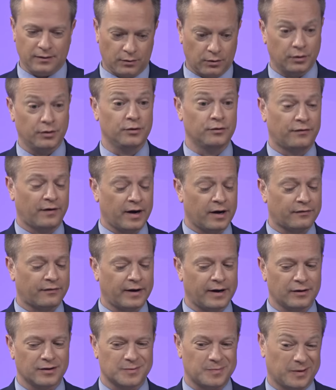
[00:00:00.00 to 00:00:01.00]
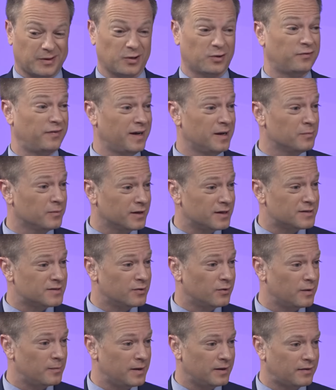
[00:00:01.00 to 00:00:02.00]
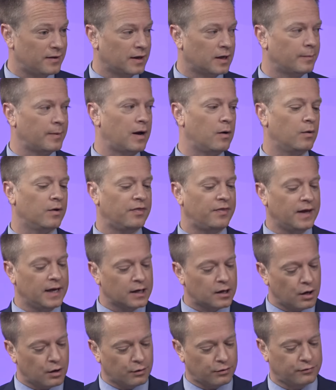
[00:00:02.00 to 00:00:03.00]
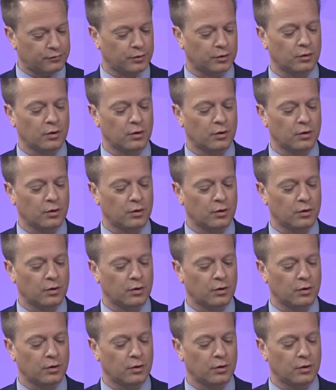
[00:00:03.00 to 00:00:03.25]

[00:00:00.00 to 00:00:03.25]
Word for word: or new firefighters, but their families too. I mean, think about what they go yes.